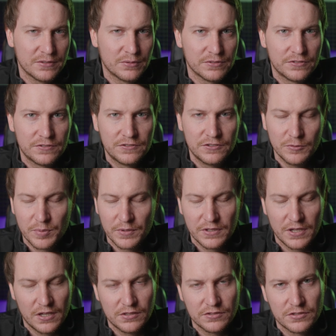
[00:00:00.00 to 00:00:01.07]
They were super
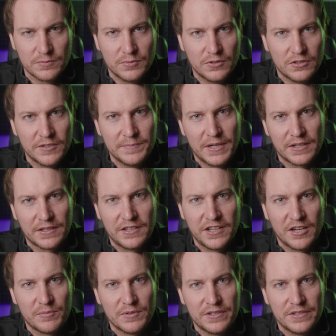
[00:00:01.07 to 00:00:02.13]
knowledgeable about
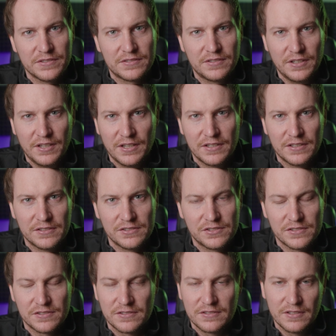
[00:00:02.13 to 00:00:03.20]
cameras and
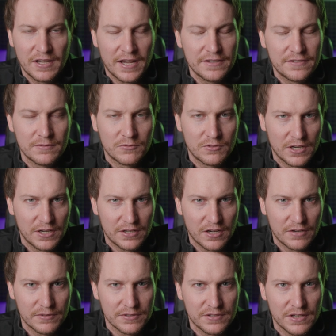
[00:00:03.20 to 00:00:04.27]
just had some great
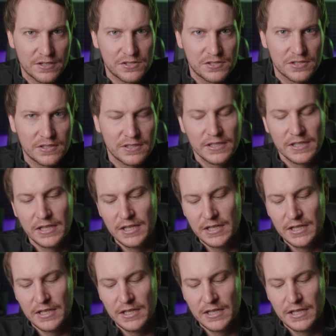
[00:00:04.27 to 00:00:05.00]
conversation.